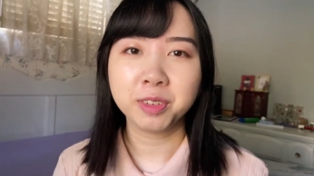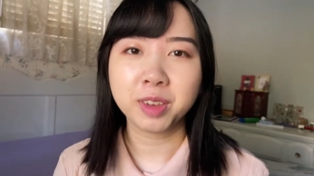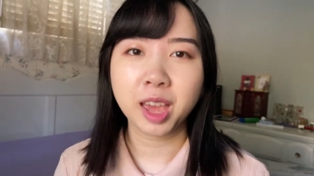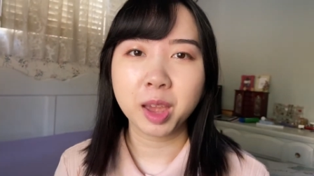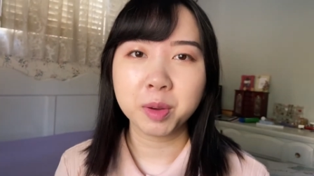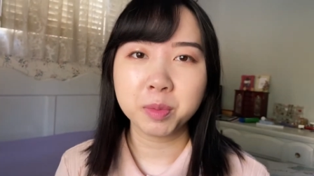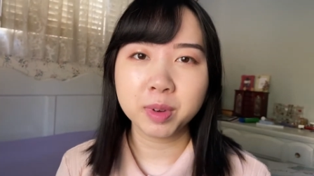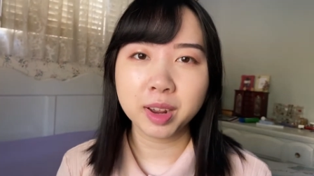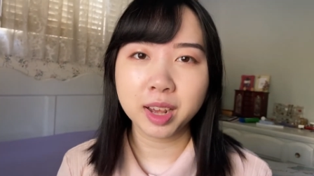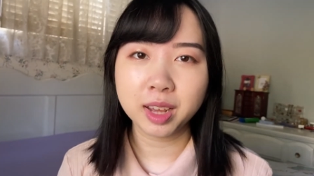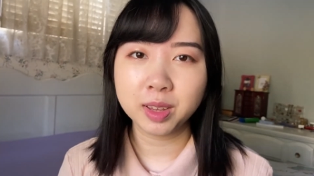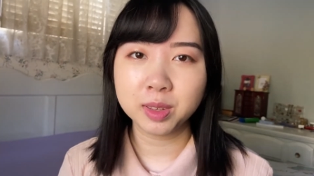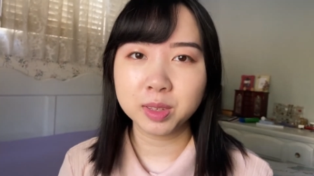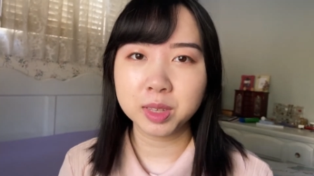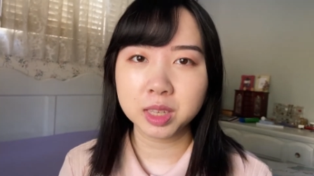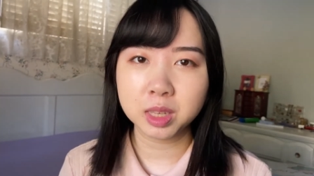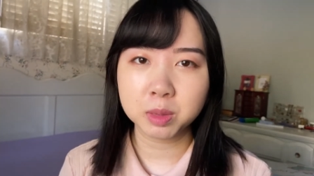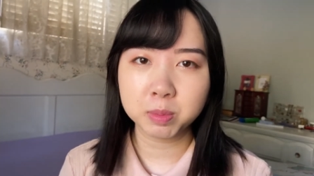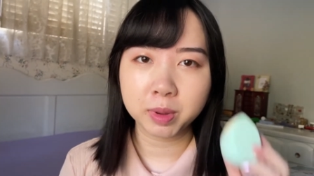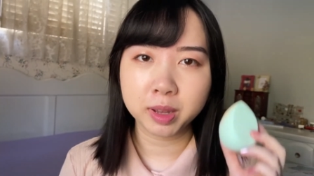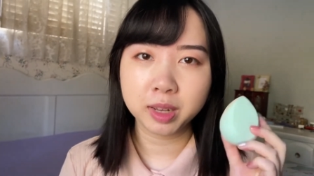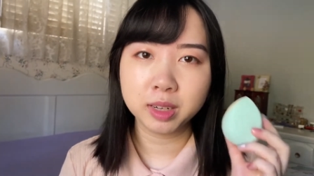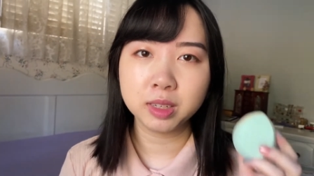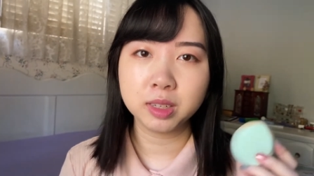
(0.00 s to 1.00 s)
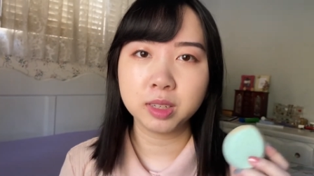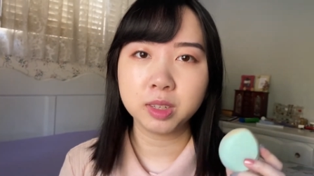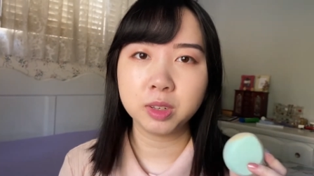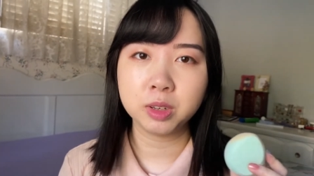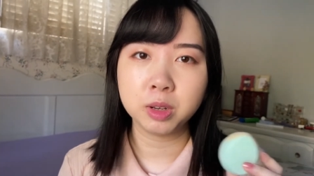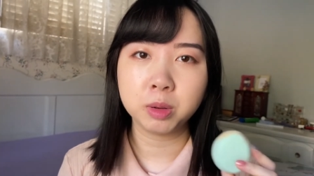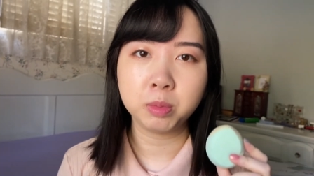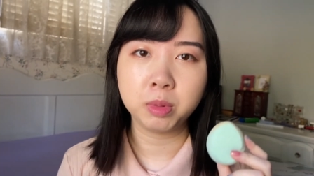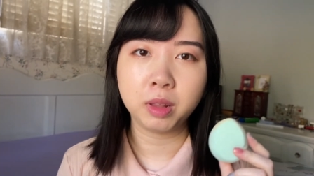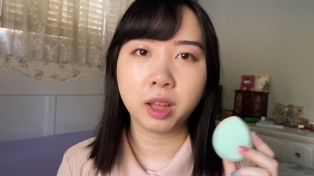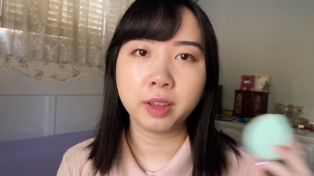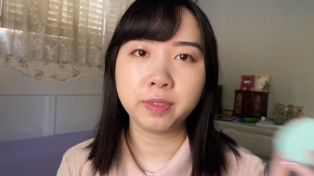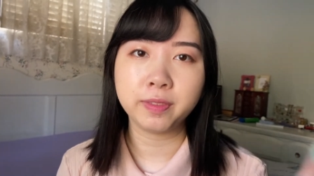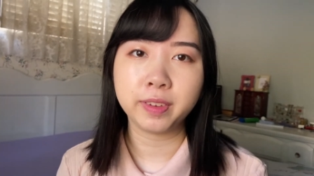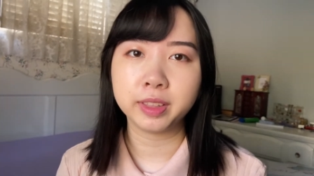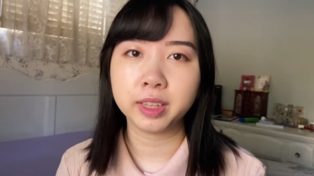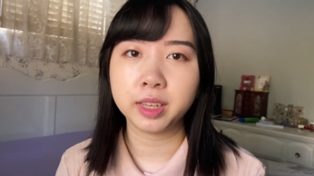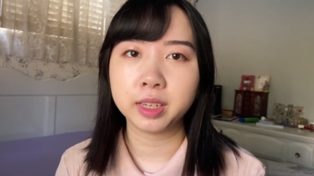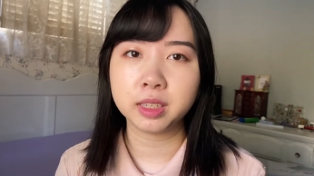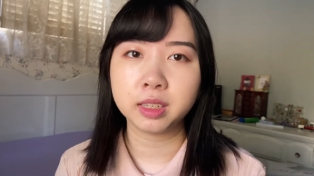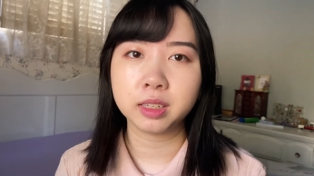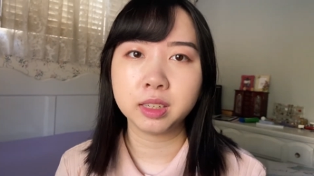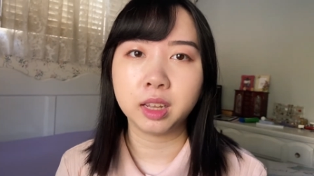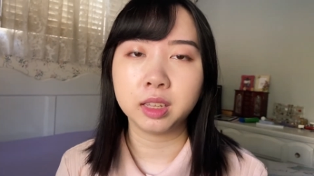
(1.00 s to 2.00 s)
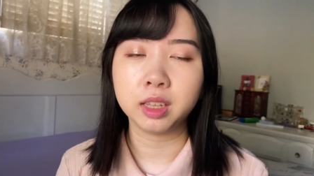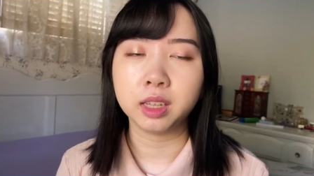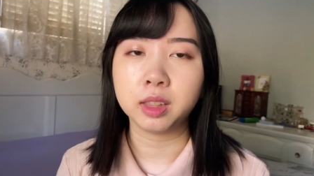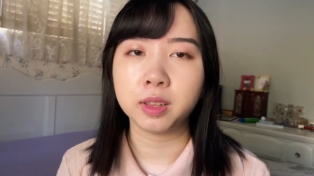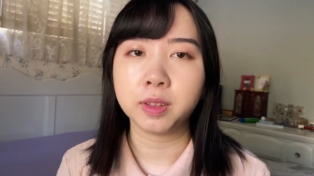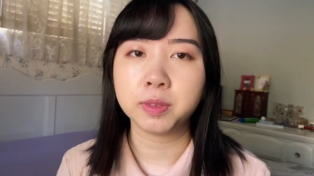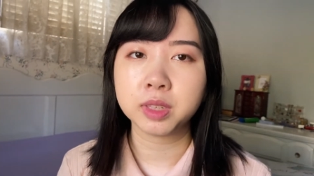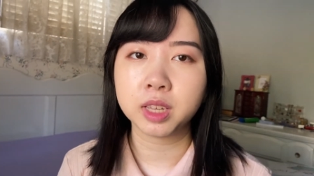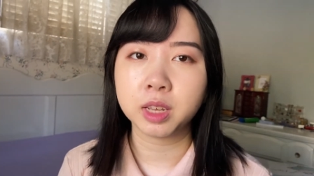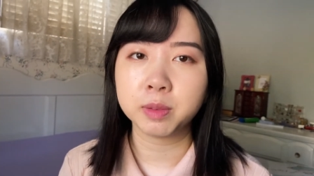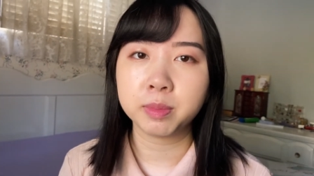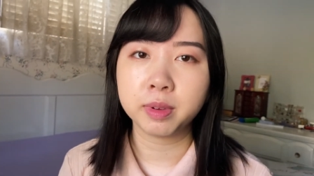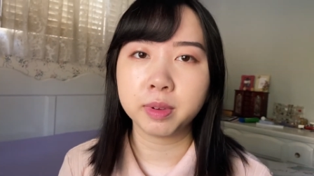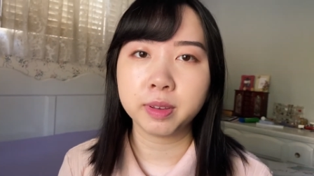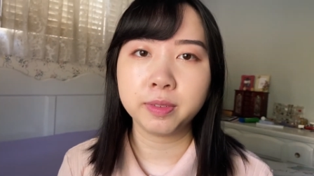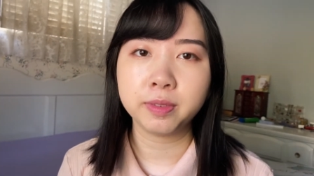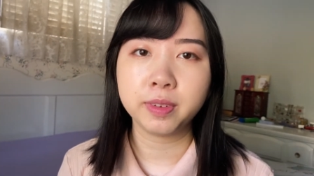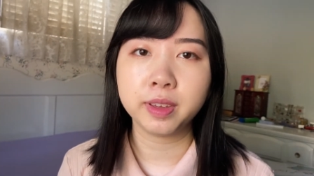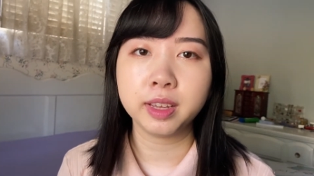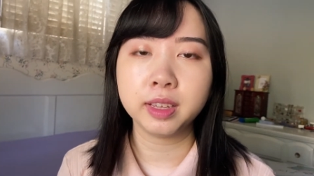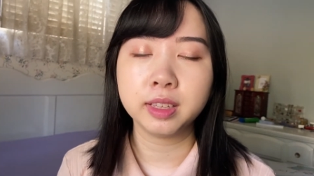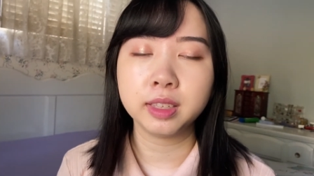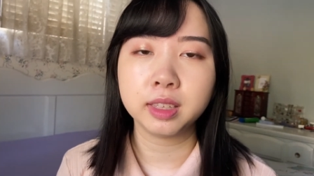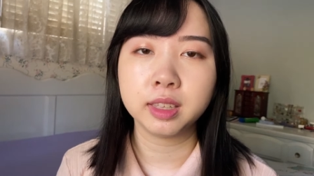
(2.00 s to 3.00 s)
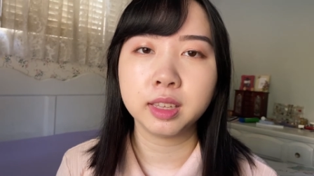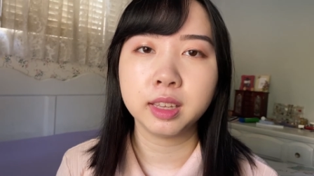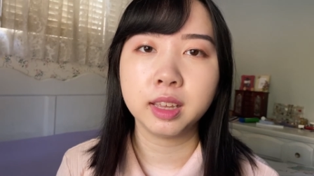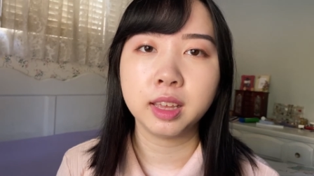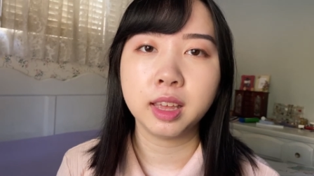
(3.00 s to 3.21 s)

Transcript: camera, I use a sponge to apply foundation on the left side of my face.